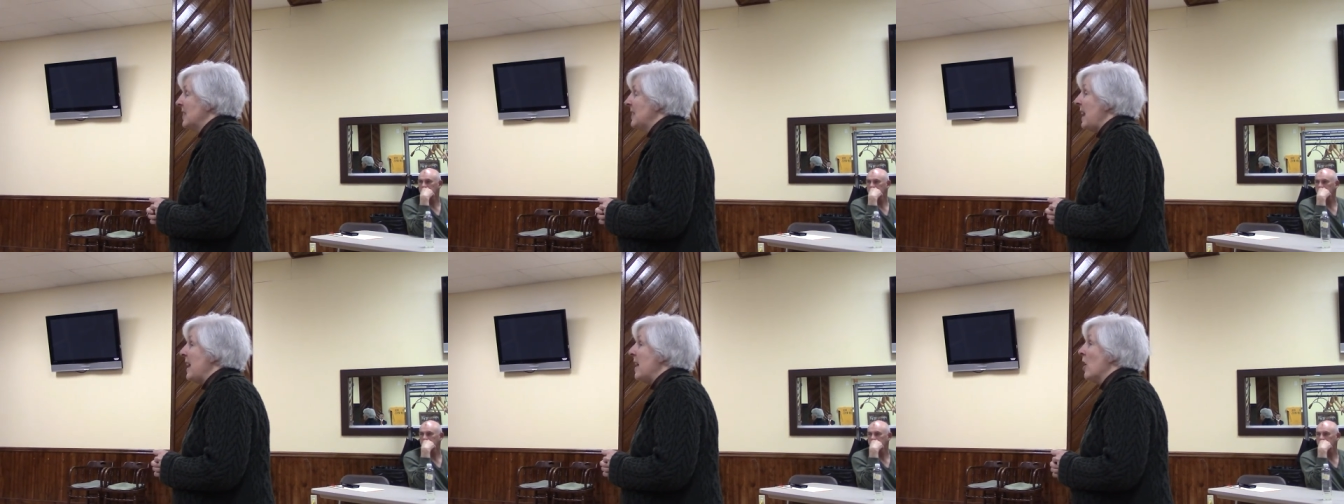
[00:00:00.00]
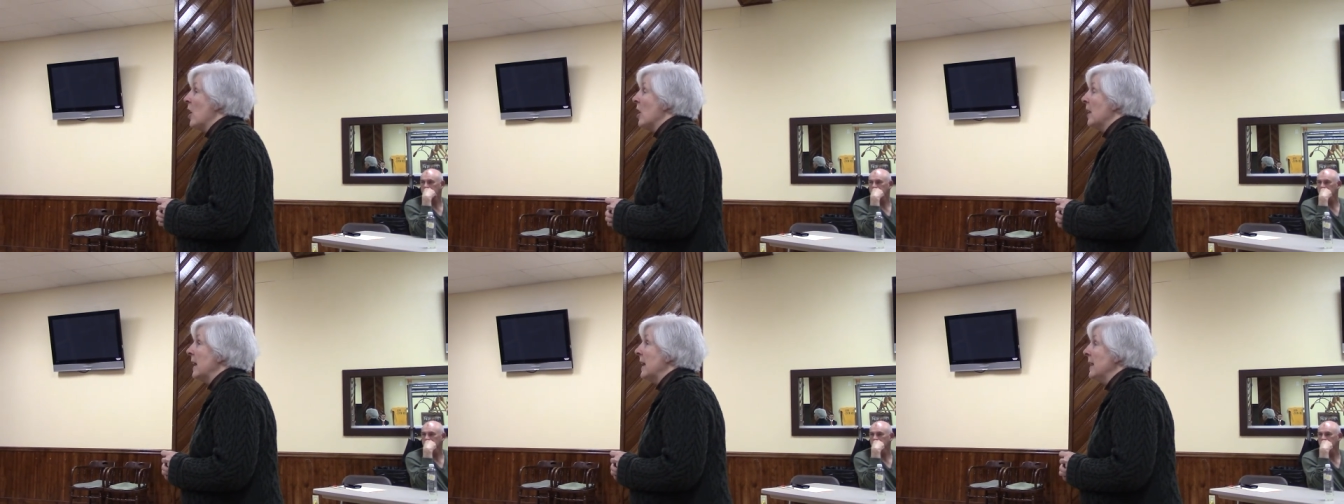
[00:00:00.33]
They
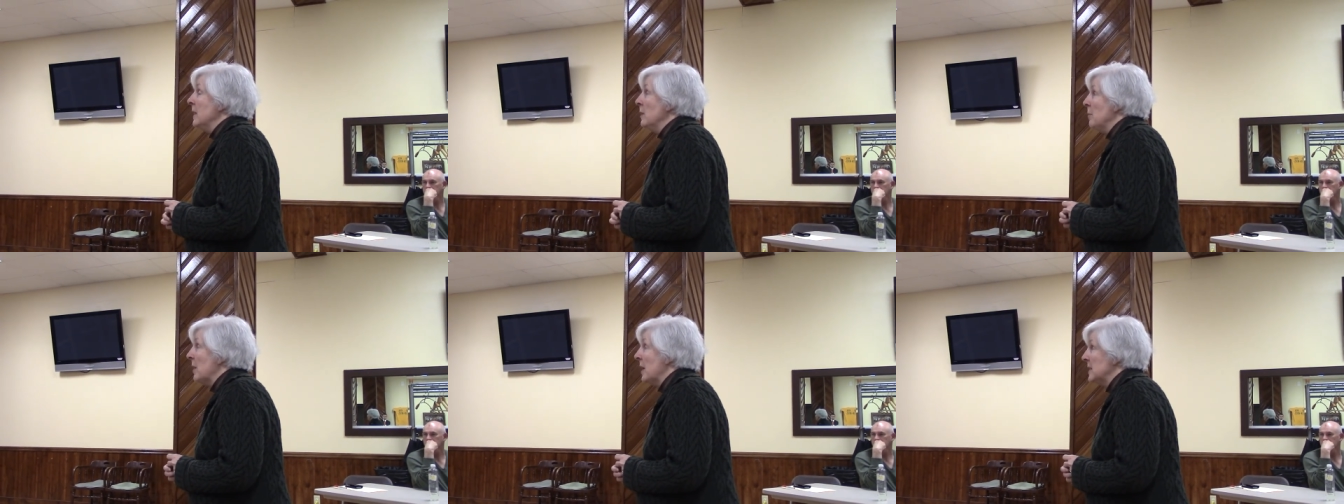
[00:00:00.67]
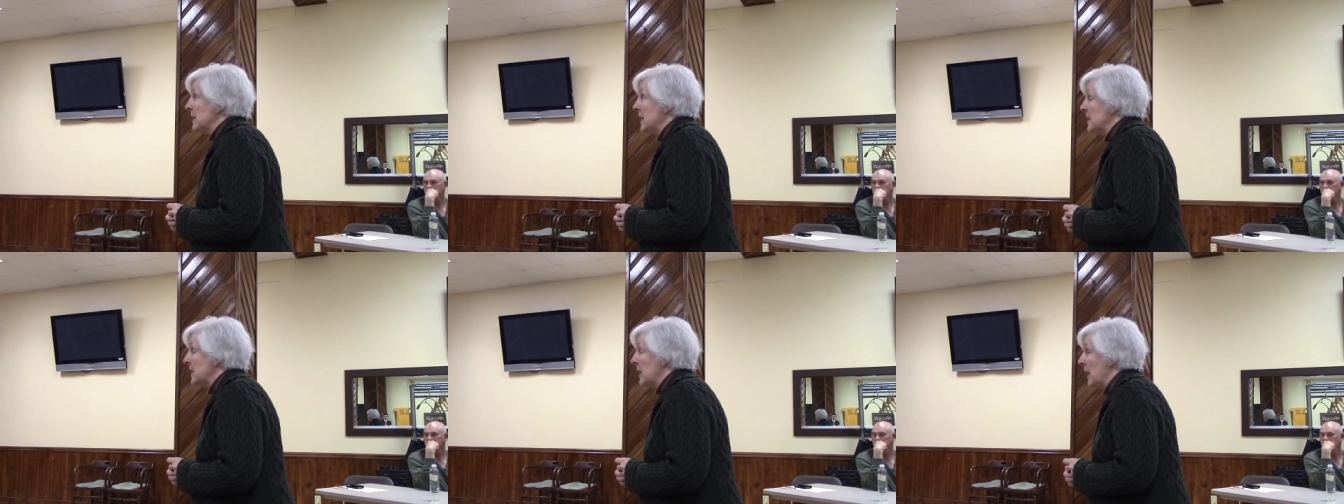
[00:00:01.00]
are in the
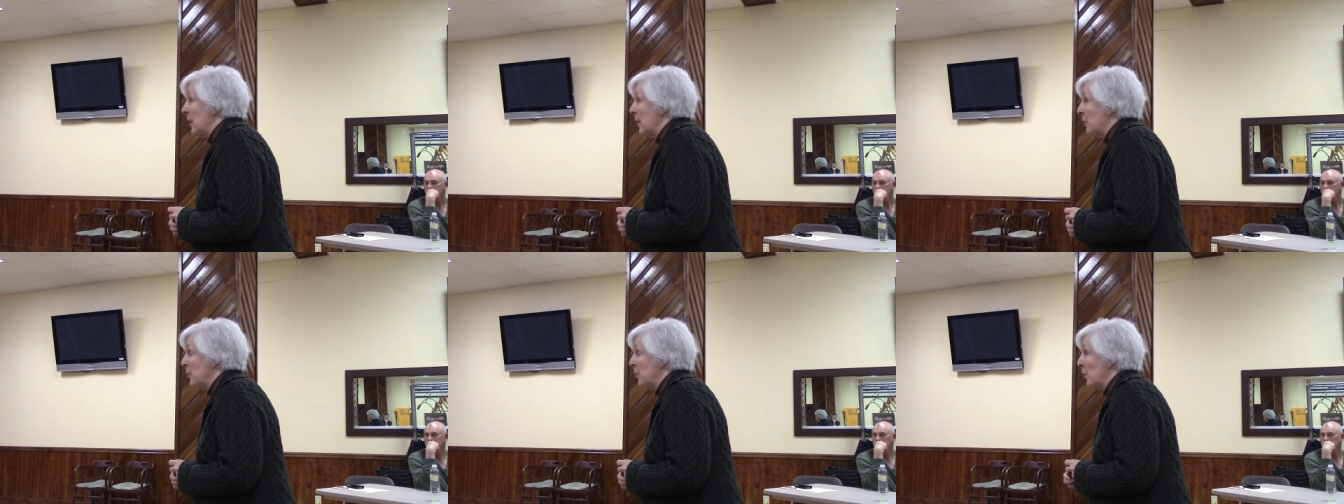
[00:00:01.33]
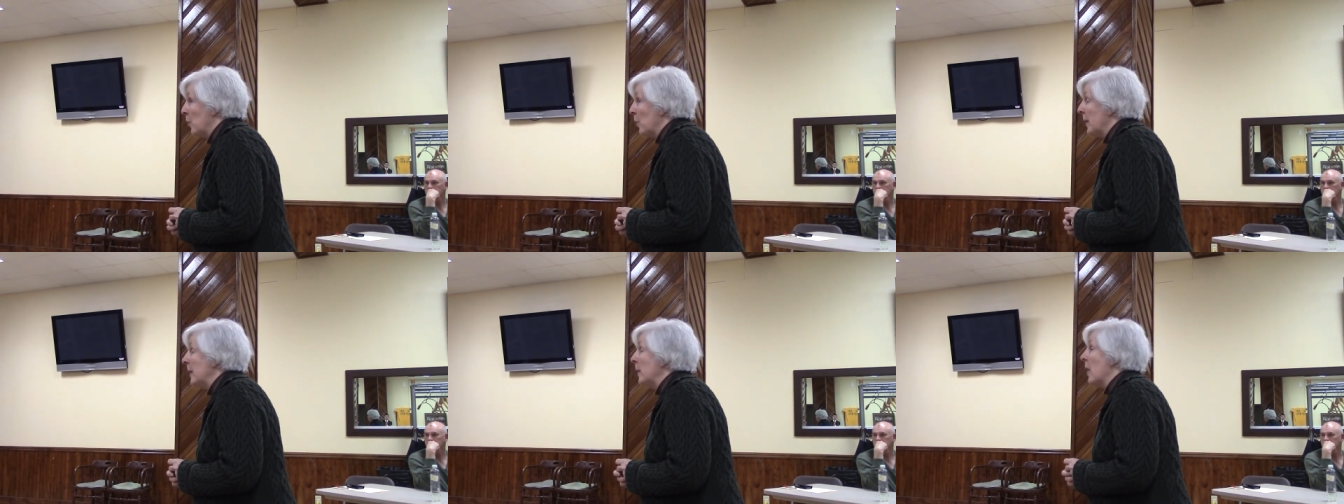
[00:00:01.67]
process of
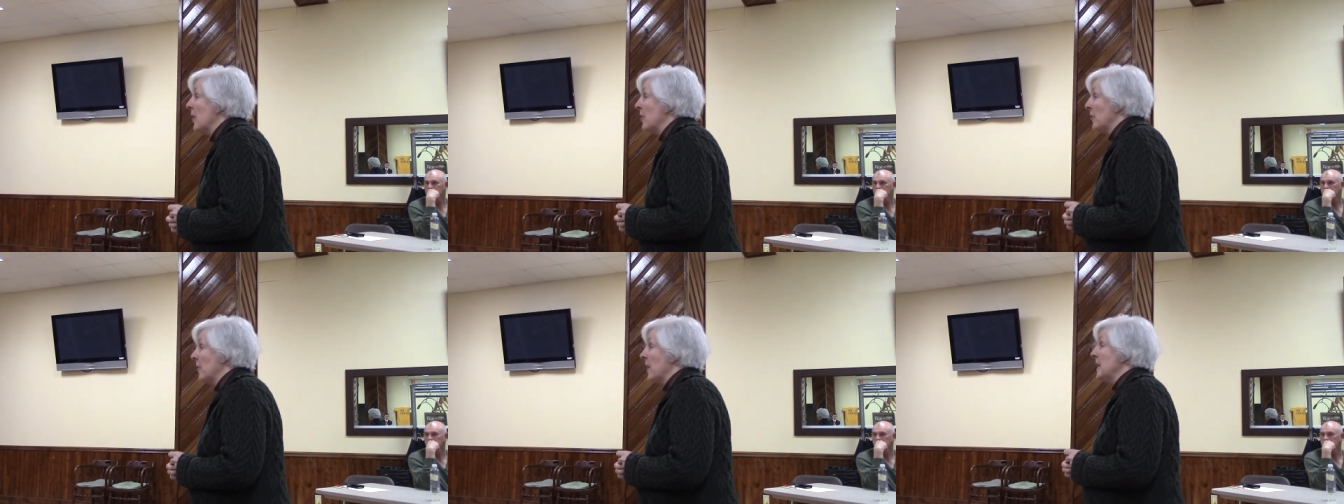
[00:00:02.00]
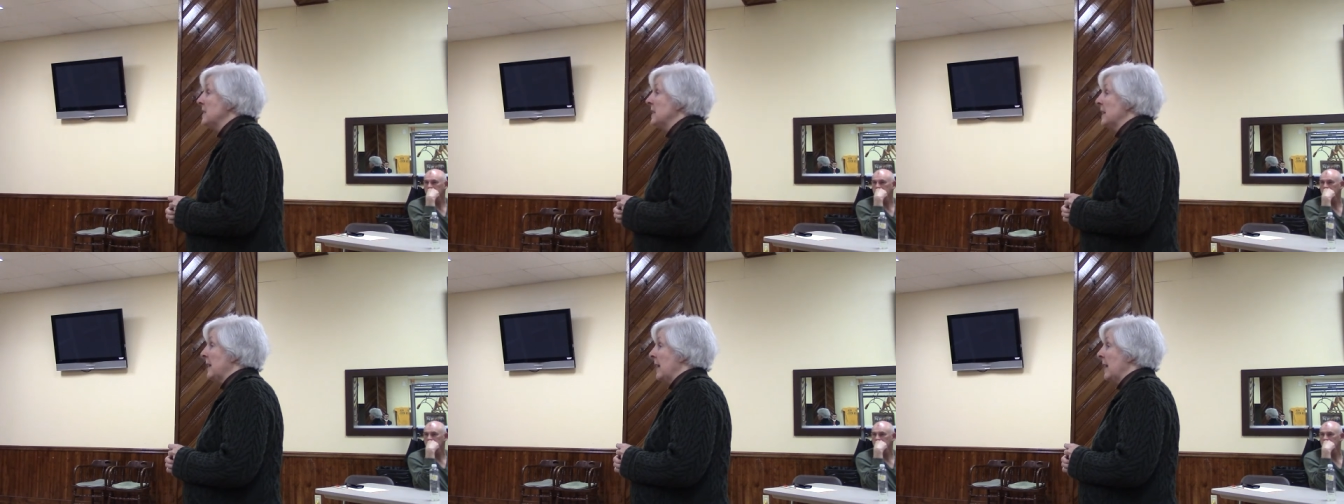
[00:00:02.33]
reauthorizing